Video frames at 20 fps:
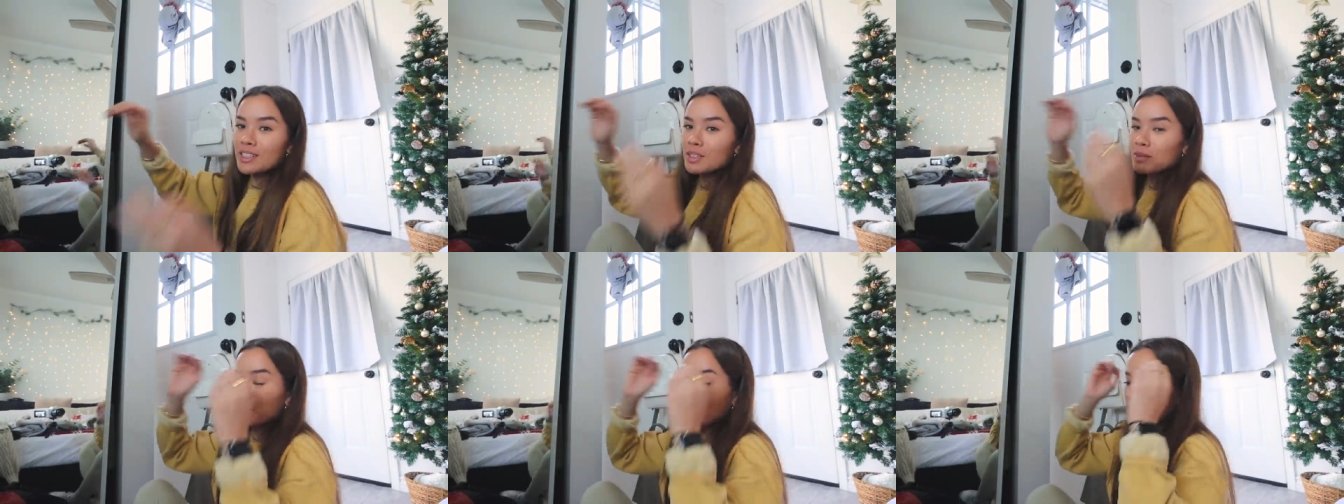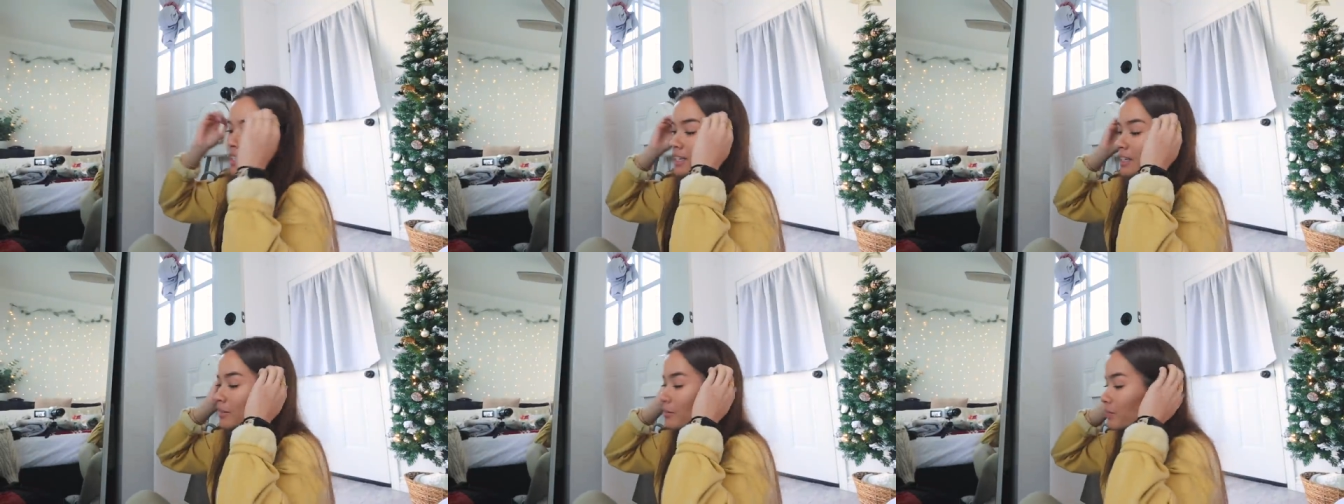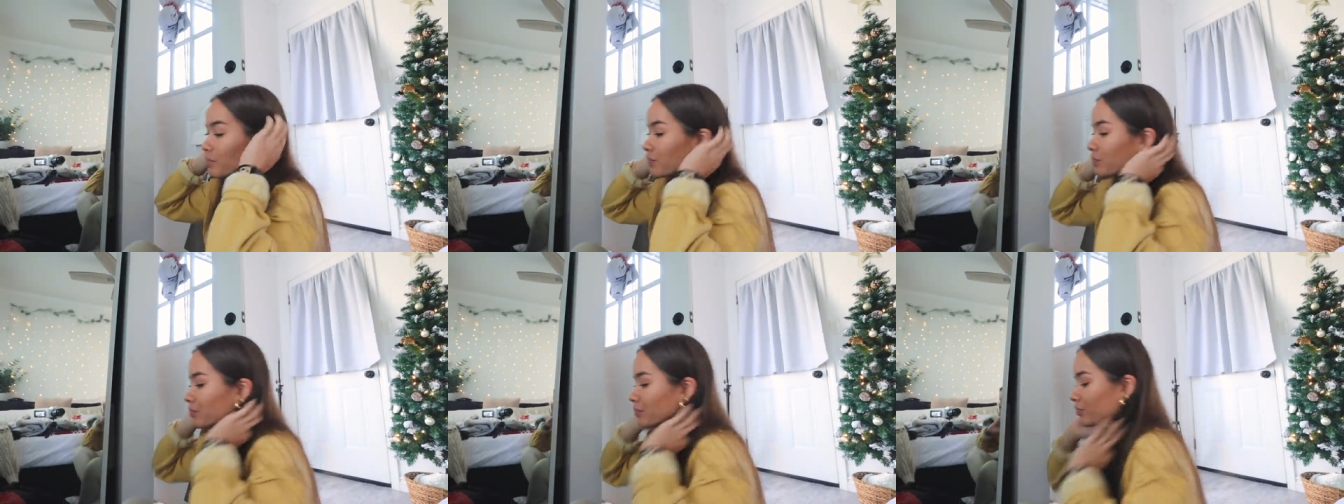as many
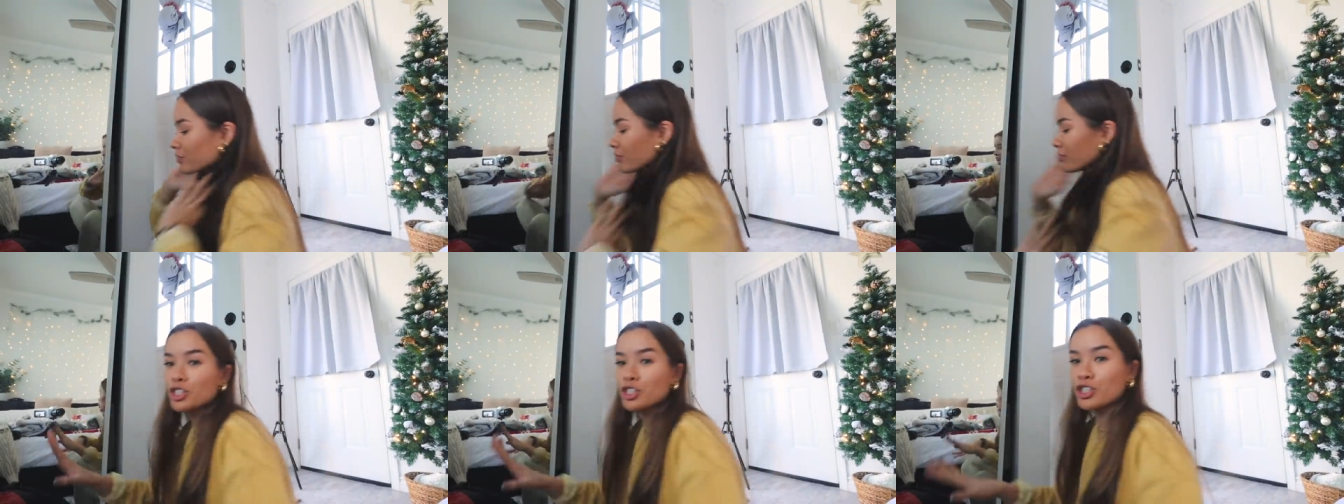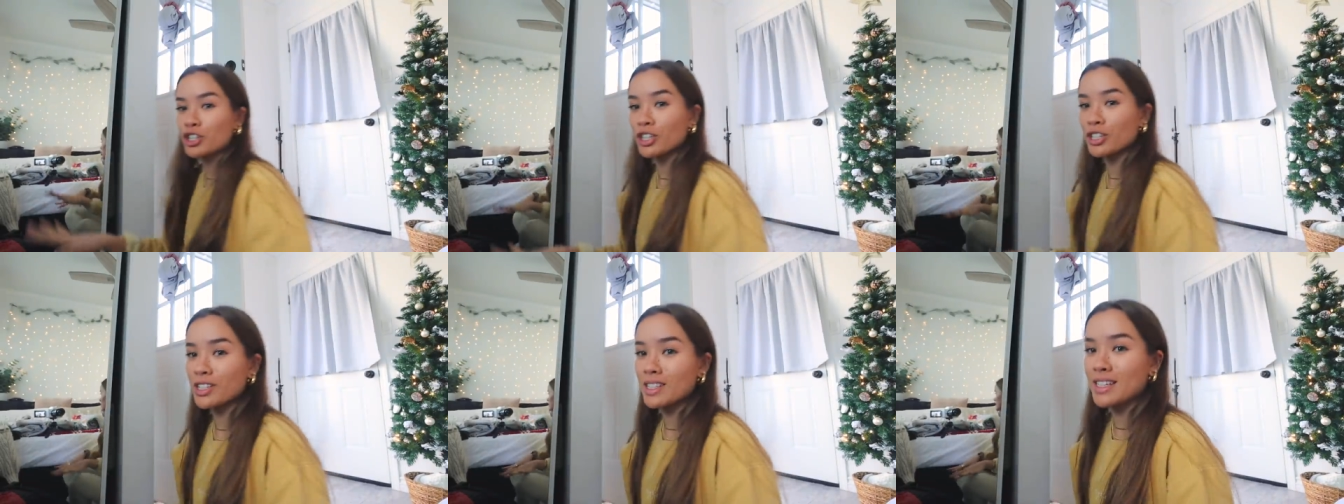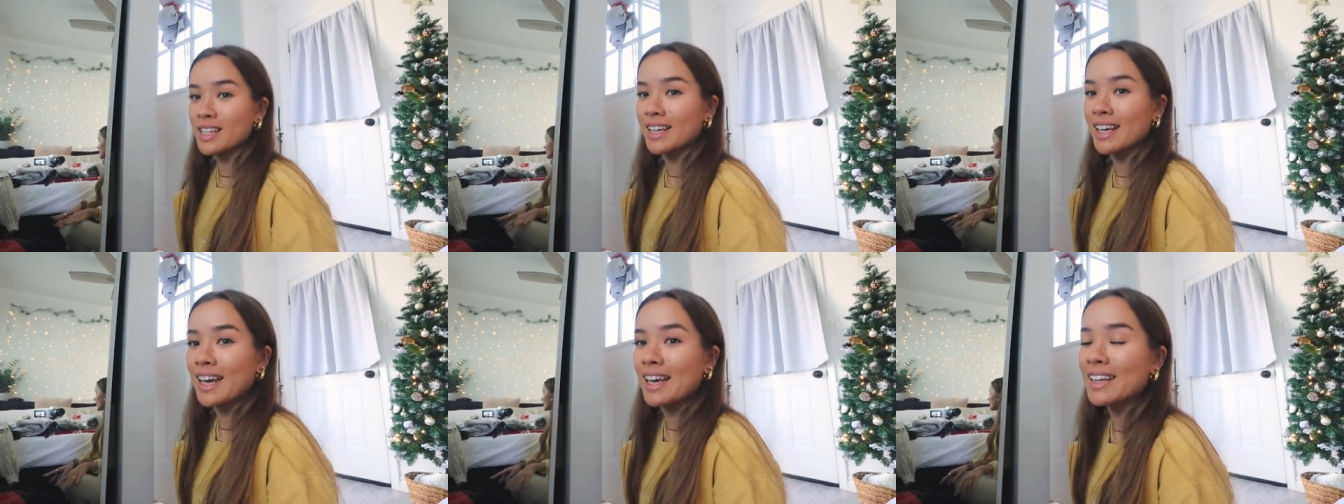shirts as
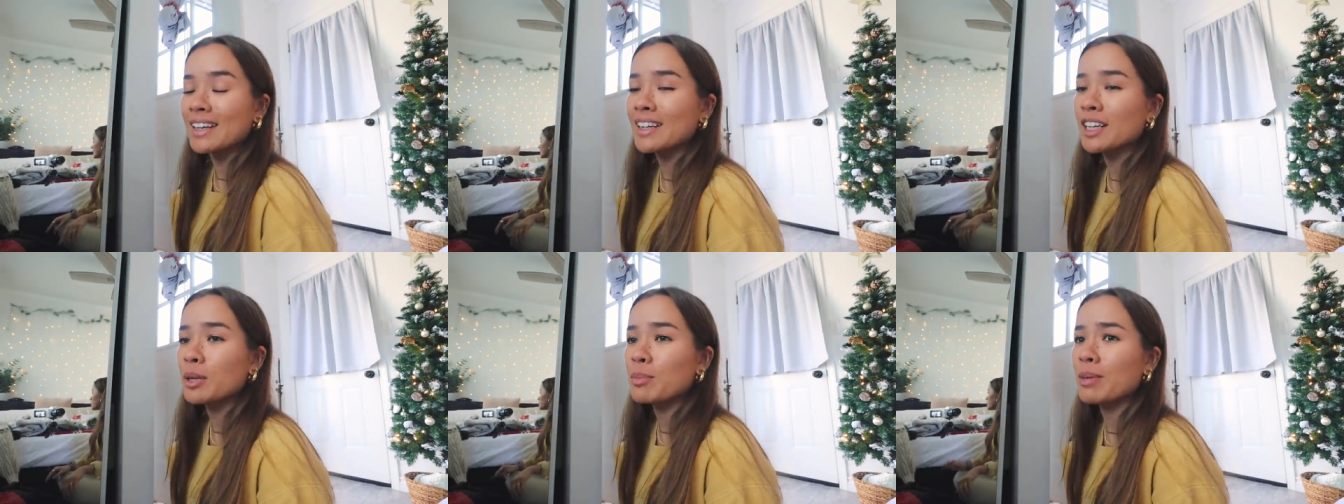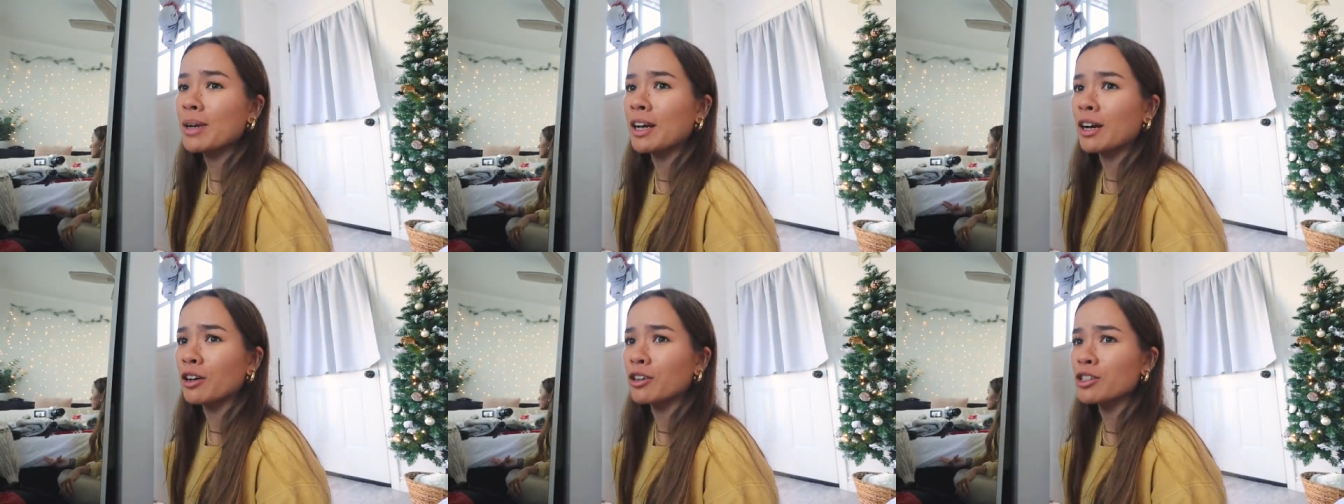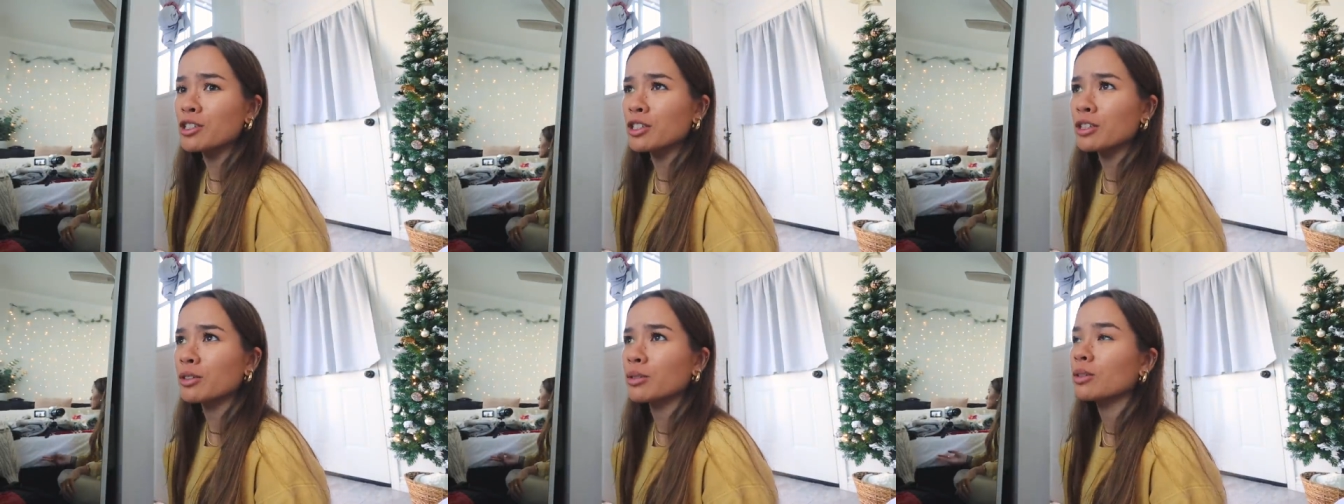I can in here, but I
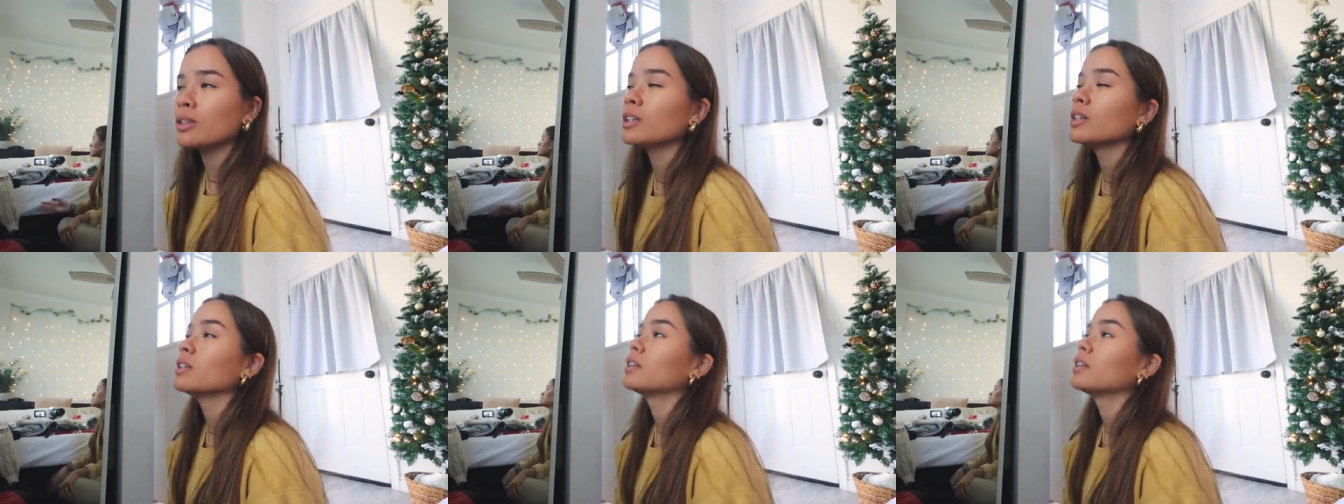also,